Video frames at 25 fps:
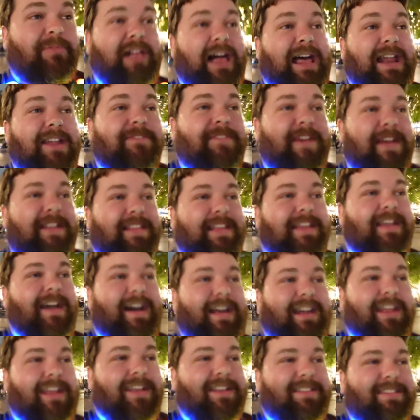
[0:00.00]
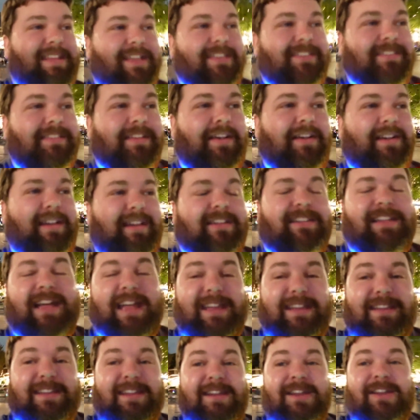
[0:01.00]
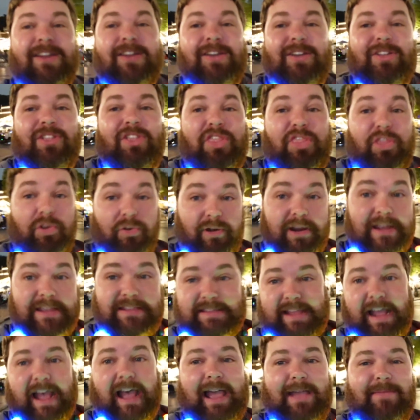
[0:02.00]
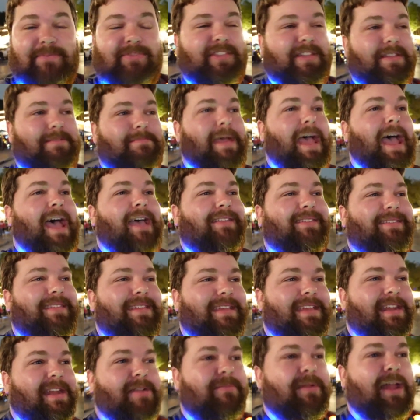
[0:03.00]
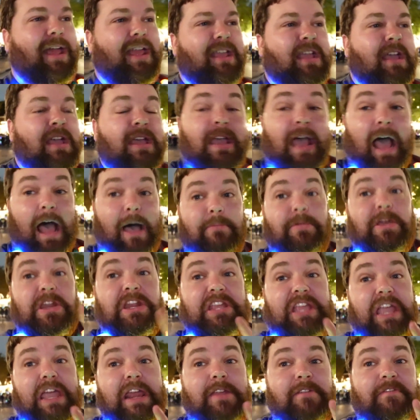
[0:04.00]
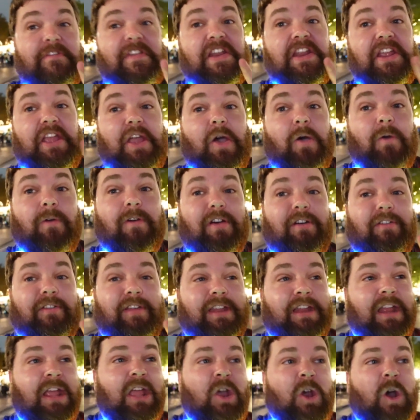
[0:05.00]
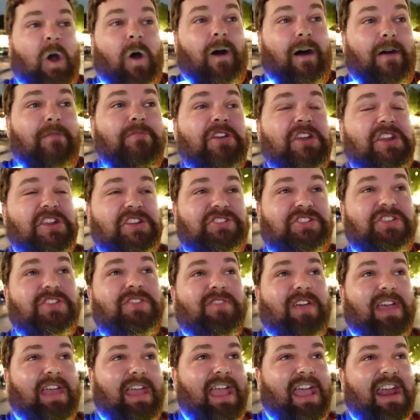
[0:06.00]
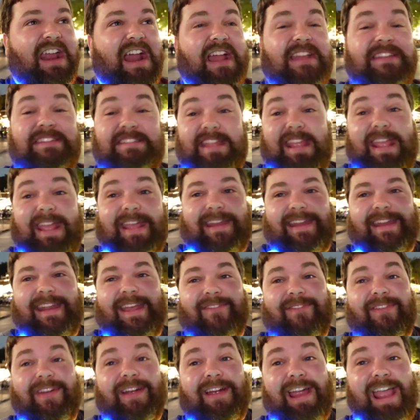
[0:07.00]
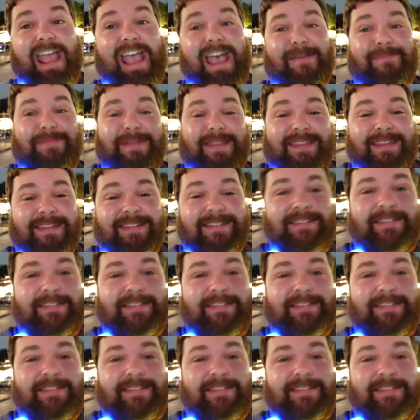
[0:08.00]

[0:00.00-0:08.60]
glad I finally caught it because I saw it like three times in passing, and I'm like, I'm gonna get a video of it. Well, I'm gonna do it, and I did. And I'm very happy.